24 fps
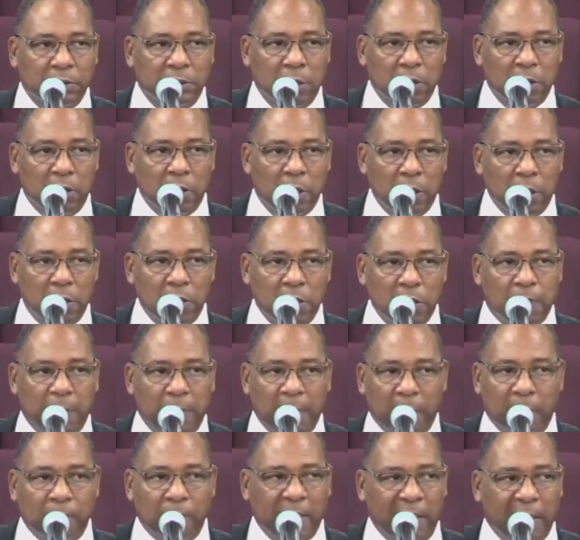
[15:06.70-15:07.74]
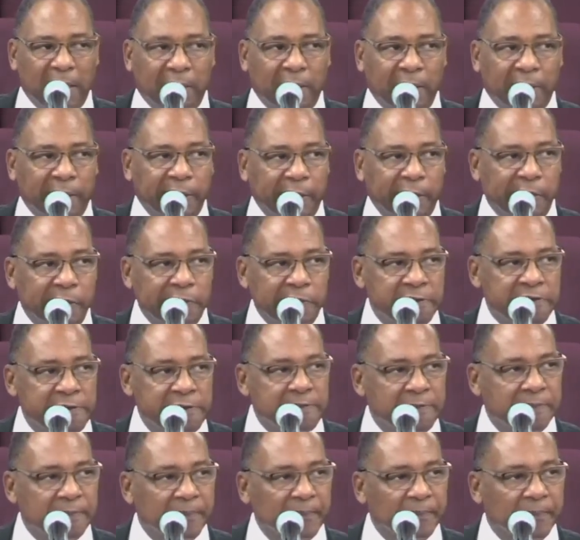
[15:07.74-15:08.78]
He's been better than Jesus.
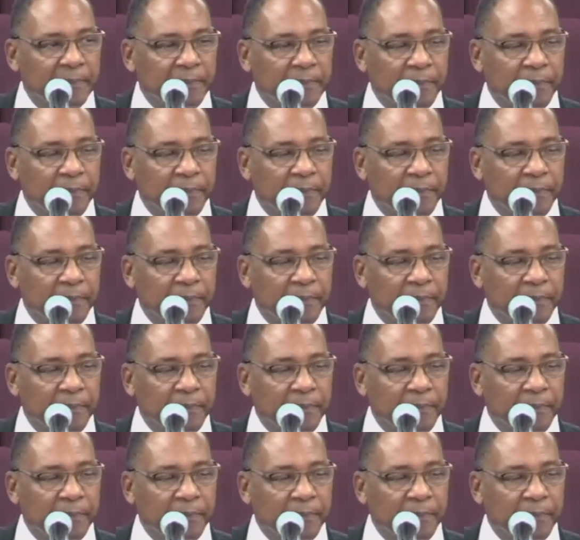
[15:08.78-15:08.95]
good.